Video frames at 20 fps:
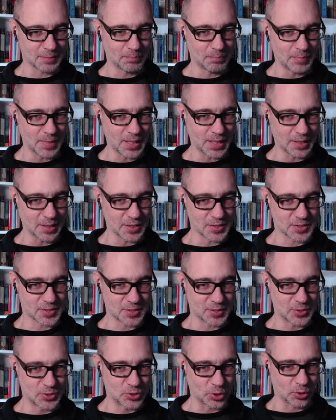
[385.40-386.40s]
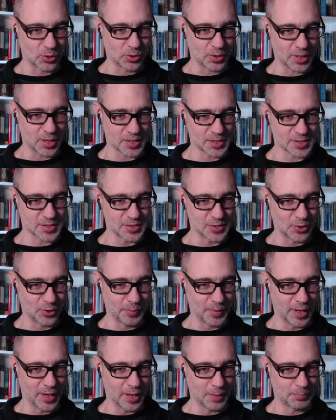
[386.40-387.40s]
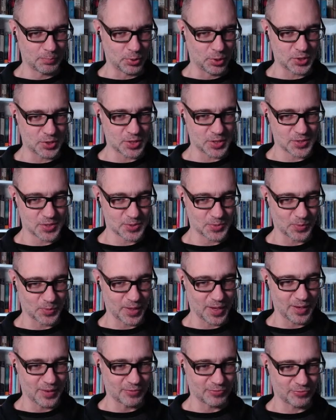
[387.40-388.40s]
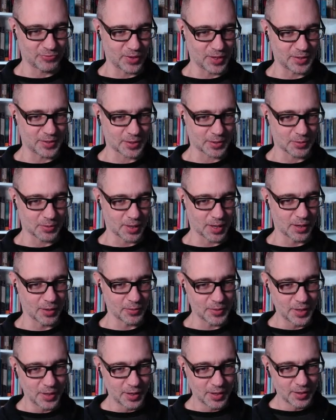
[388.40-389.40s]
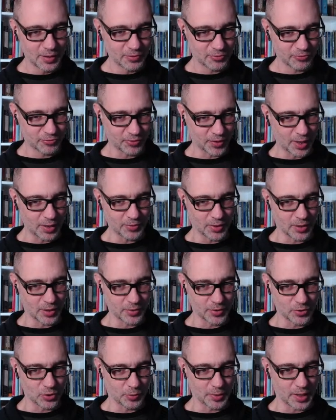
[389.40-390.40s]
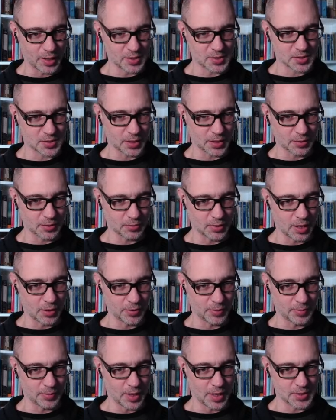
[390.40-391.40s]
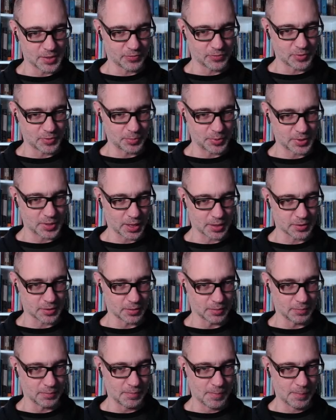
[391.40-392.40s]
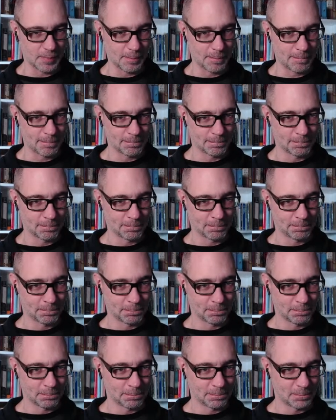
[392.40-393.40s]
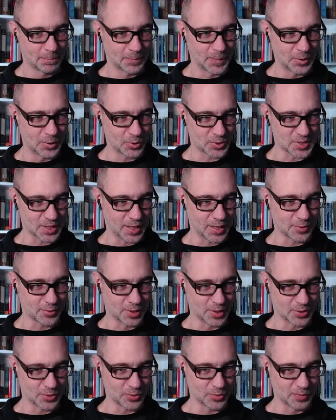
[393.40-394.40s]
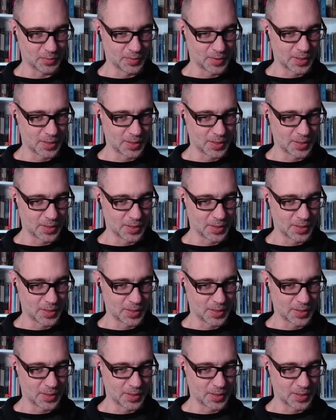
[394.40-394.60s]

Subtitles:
meanest, dirtiest nomad pushes his way to the front of the crowd. 5 other nomads stand around him as if to protect him. He looks angry too.